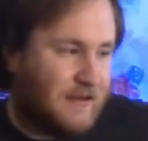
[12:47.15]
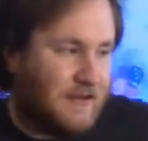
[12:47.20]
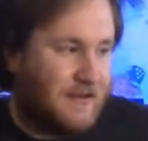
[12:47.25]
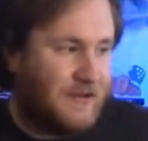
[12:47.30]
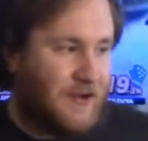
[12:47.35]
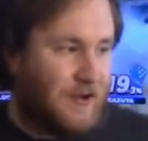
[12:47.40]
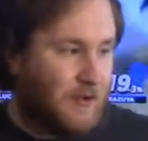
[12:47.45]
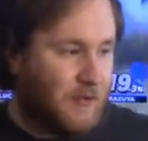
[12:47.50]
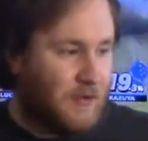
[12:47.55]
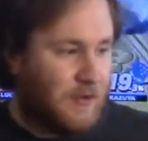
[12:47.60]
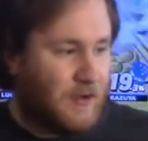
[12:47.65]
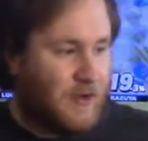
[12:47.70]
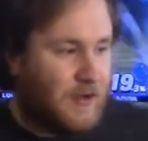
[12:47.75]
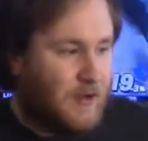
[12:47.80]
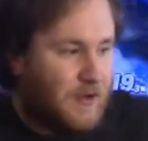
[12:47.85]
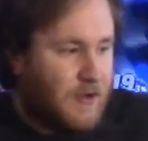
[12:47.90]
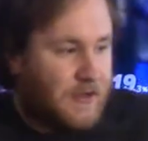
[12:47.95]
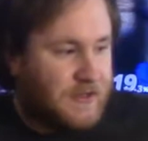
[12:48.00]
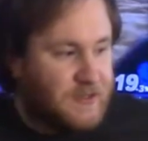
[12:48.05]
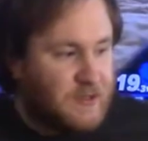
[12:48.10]

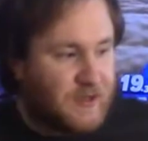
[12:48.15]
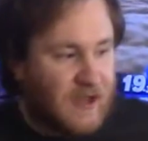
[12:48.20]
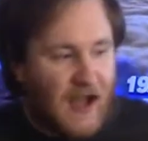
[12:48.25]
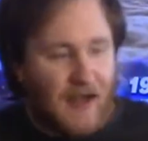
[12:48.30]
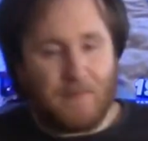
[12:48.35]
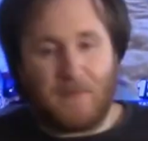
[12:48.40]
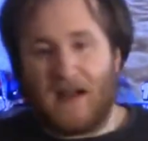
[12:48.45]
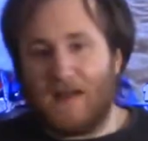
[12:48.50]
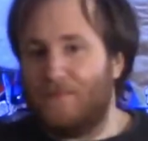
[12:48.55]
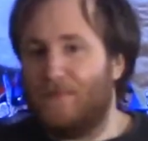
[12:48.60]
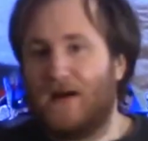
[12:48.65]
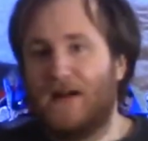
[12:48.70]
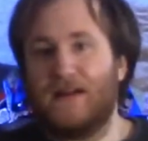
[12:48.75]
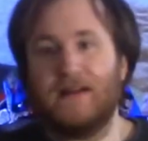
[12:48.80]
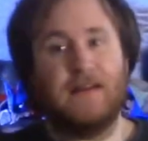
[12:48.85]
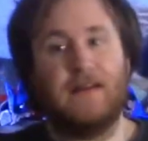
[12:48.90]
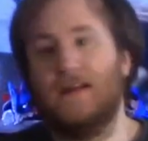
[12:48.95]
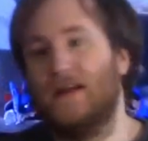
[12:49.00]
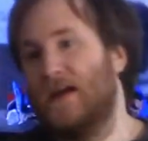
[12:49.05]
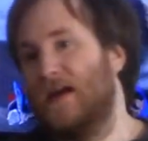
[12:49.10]
You got my
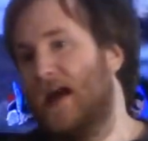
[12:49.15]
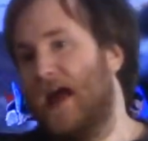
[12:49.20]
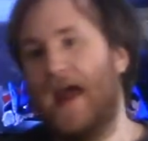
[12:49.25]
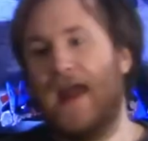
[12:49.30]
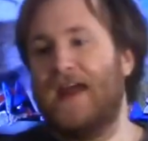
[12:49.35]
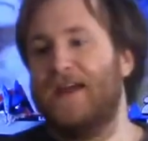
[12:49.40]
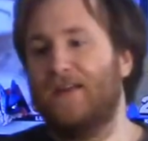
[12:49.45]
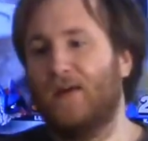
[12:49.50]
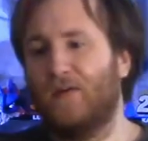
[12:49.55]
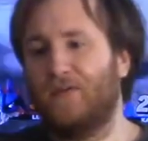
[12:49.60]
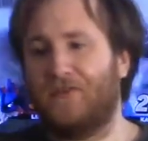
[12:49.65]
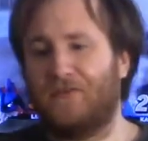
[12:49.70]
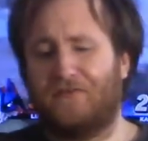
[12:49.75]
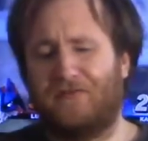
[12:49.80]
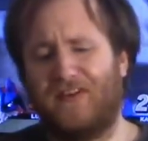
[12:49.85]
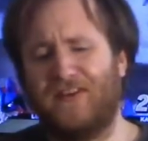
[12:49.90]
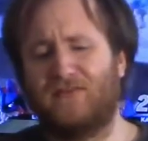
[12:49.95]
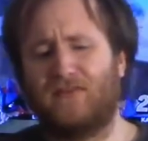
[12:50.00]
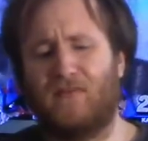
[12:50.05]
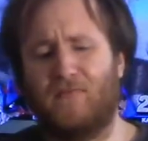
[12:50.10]
money hand over
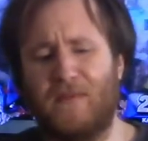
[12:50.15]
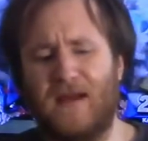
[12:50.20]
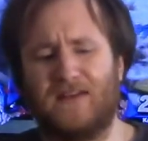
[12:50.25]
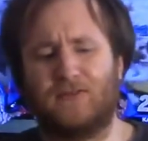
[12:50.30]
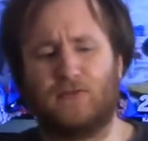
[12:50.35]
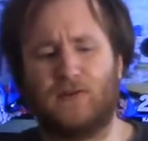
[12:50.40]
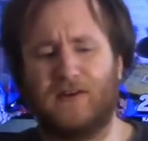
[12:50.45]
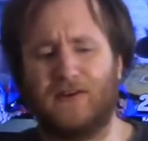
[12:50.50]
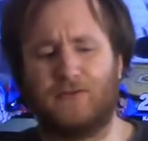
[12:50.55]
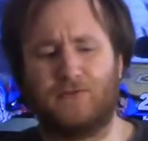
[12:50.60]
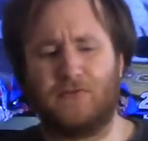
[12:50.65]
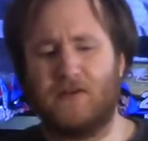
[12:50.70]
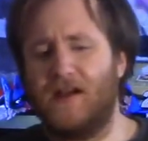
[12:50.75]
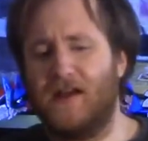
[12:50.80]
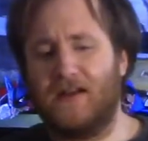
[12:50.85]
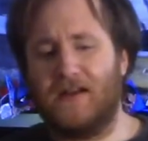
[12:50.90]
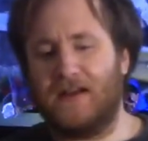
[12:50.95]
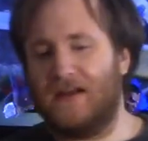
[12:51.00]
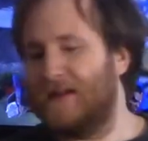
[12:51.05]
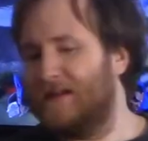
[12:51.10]
fist with Metroid Dread,